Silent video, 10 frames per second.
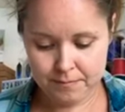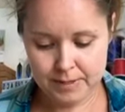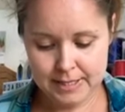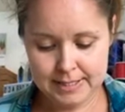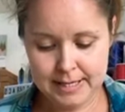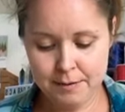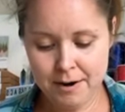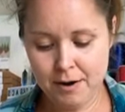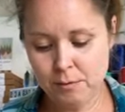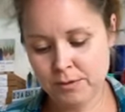See
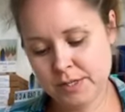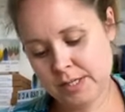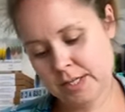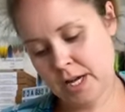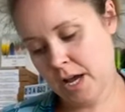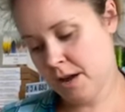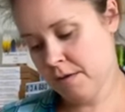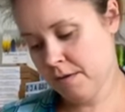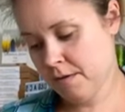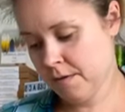where I want it to go.
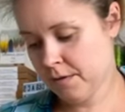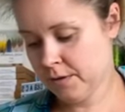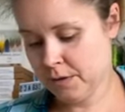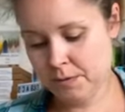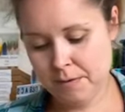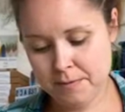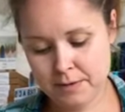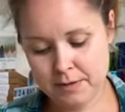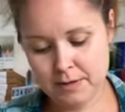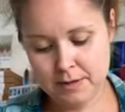So I want
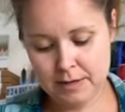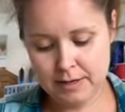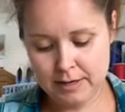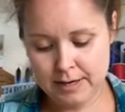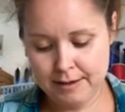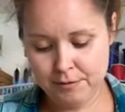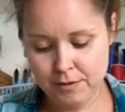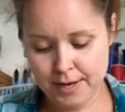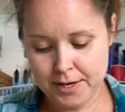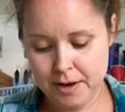to level
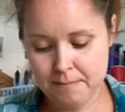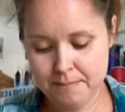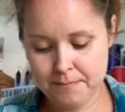that up.